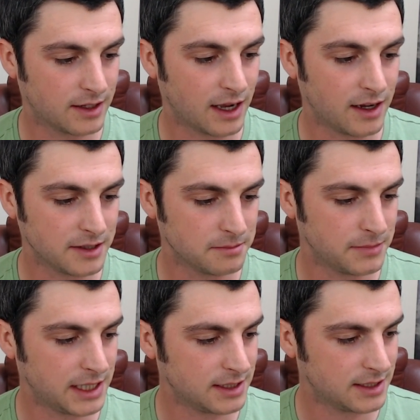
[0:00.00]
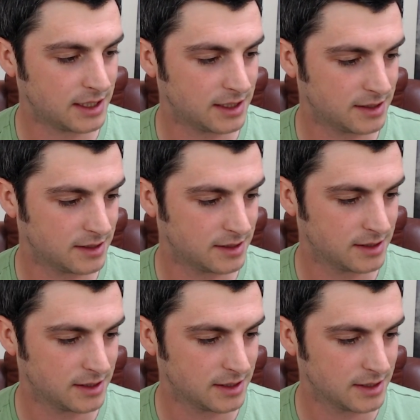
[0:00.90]
garden mint,
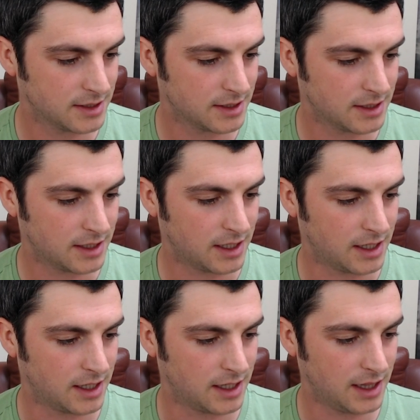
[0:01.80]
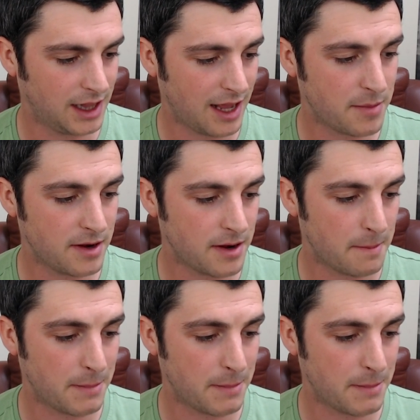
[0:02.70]
lemon,